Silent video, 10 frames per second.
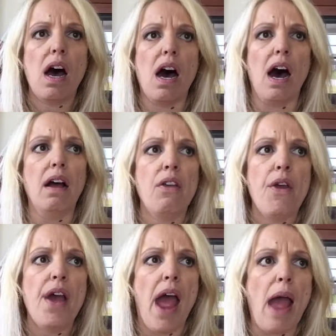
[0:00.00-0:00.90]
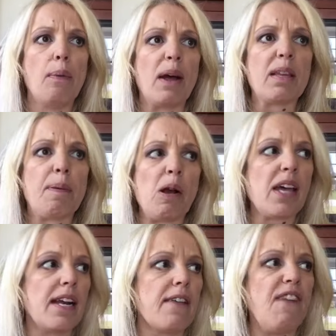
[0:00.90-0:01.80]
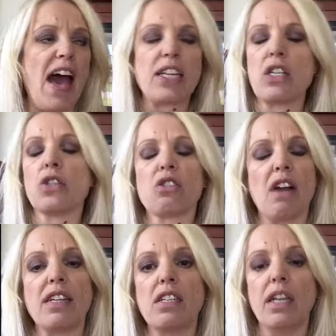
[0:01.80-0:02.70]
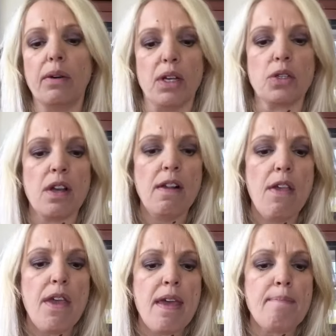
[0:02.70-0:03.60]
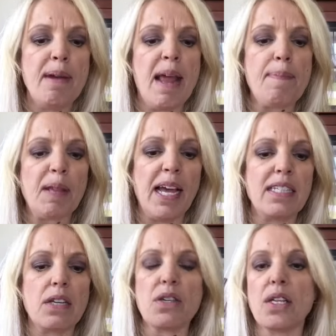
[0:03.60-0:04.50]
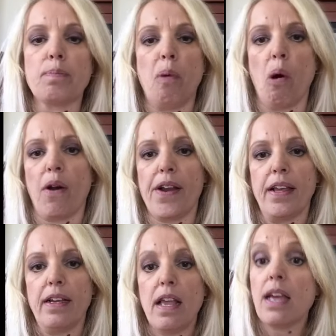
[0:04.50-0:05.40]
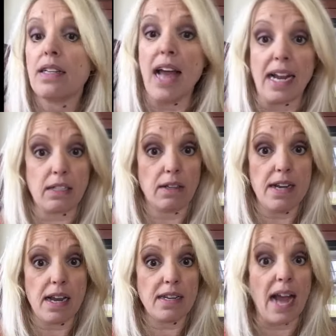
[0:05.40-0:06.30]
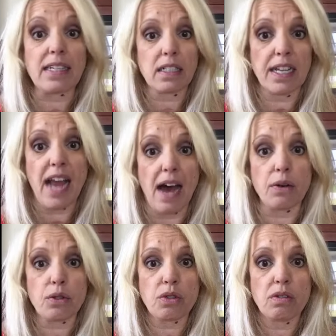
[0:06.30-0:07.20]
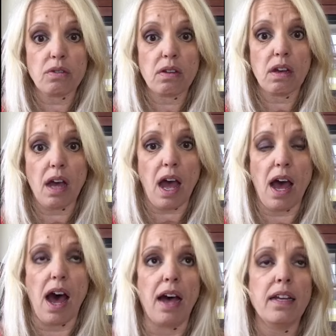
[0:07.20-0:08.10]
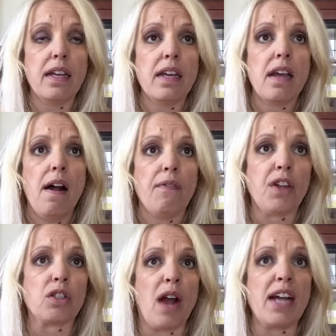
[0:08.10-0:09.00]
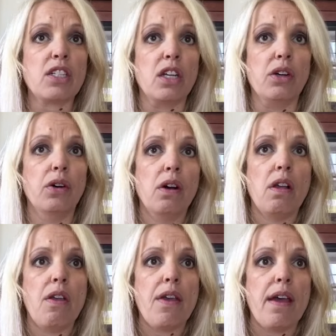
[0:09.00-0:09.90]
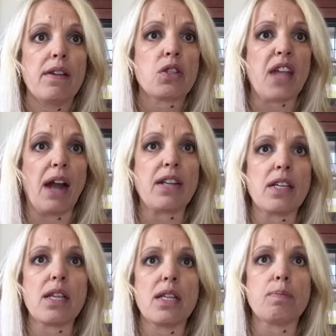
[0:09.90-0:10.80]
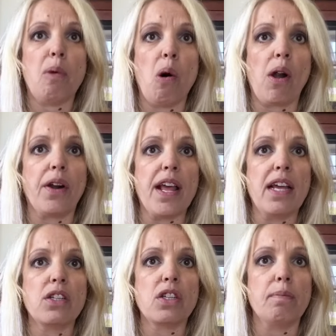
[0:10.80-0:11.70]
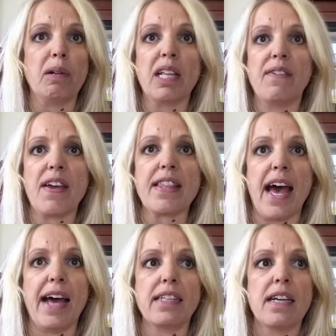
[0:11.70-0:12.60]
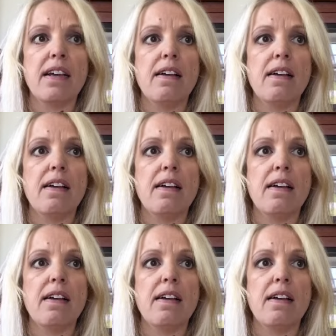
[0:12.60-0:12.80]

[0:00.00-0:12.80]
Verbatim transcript: Uh, and what the pro Kennedy faction is trying to do is manipulate Disney's board, not to not to clean house. Uh, they're trying to scare Disney's board into believing that